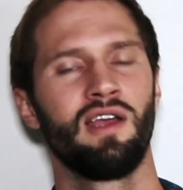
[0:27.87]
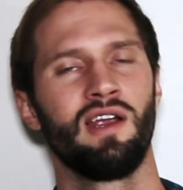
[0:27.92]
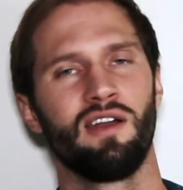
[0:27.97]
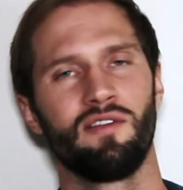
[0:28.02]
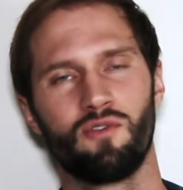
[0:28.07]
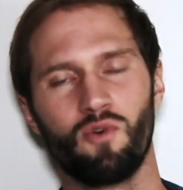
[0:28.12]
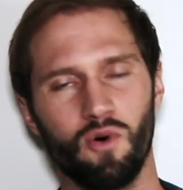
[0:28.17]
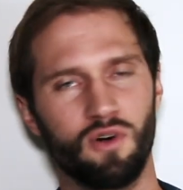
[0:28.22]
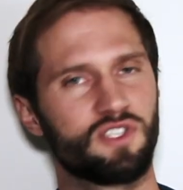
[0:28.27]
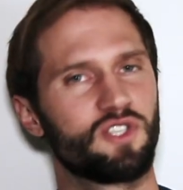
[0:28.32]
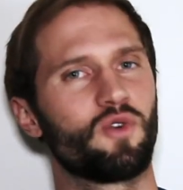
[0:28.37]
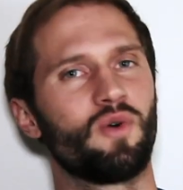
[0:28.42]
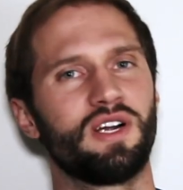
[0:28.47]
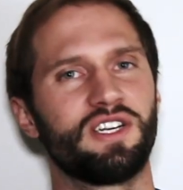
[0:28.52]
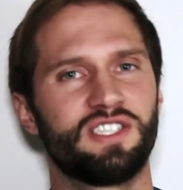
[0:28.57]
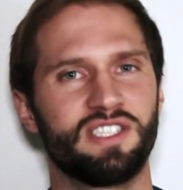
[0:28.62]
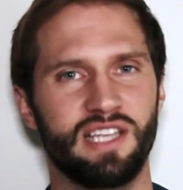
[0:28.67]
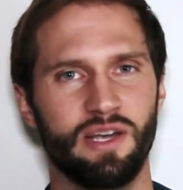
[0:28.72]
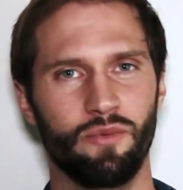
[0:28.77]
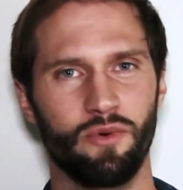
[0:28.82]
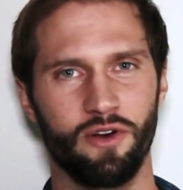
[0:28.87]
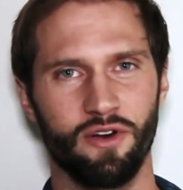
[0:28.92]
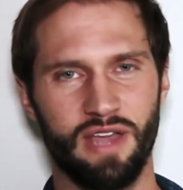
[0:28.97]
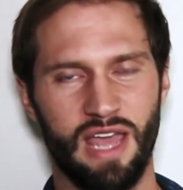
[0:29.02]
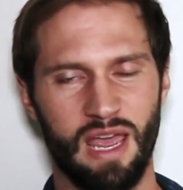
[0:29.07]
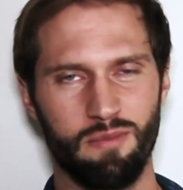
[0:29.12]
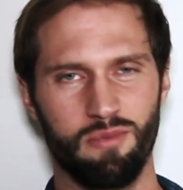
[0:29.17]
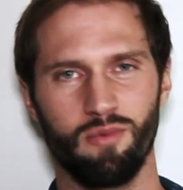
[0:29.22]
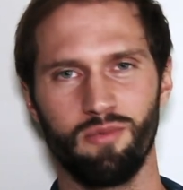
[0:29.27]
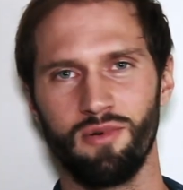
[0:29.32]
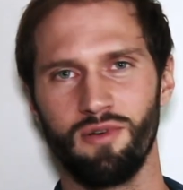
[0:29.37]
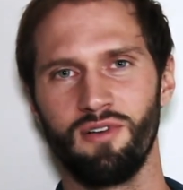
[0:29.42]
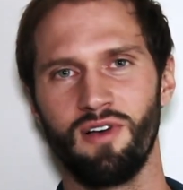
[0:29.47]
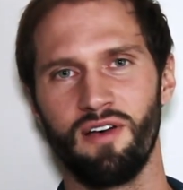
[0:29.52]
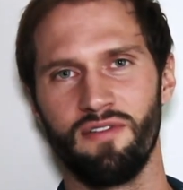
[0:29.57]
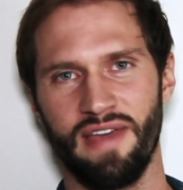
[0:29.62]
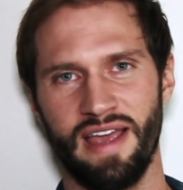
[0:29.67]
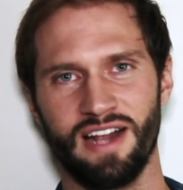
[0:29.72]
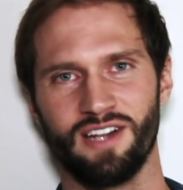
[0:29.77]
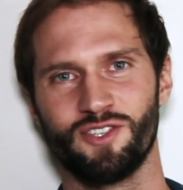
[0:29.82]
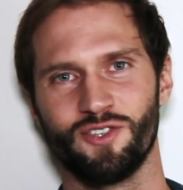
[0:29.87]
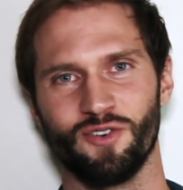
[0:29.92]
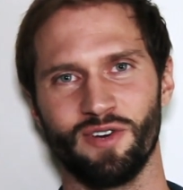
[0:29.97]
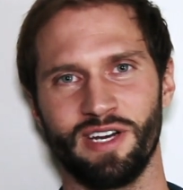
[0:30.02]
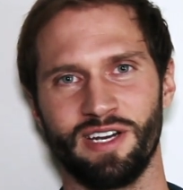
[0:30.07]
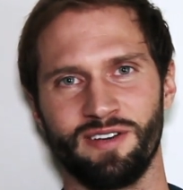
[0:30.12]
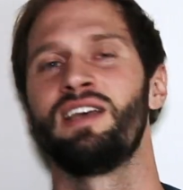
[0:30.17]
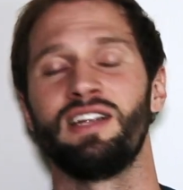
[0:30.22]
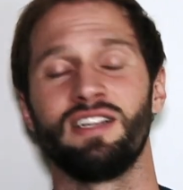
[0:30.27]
and of course the questions that we are capable of answering.